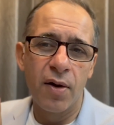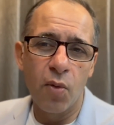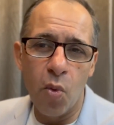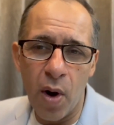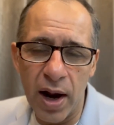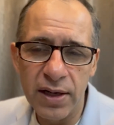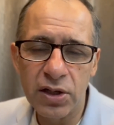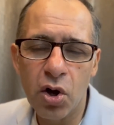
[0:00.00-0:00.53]

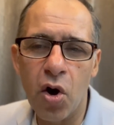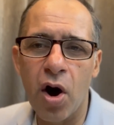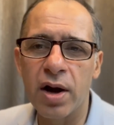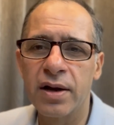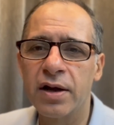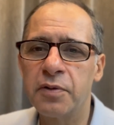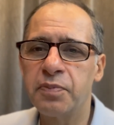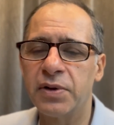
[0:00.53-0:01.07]
one
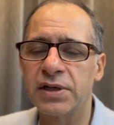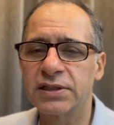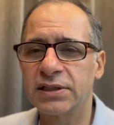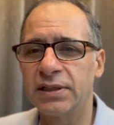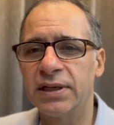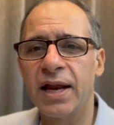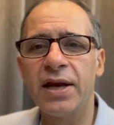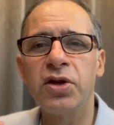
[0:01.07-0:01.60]
corner
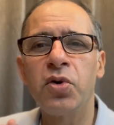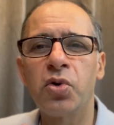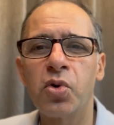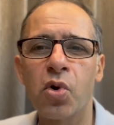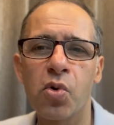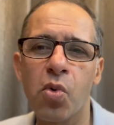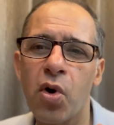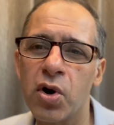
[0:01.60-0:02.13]
person and you
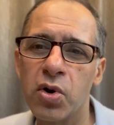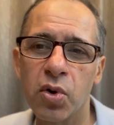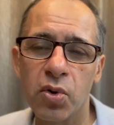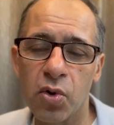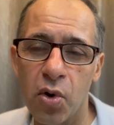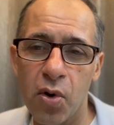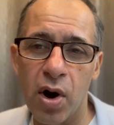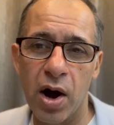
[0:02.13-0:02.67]
don't want to
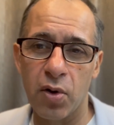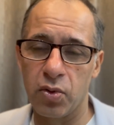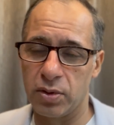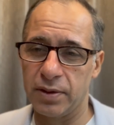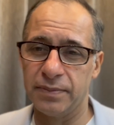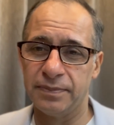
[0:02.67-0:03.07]
go out.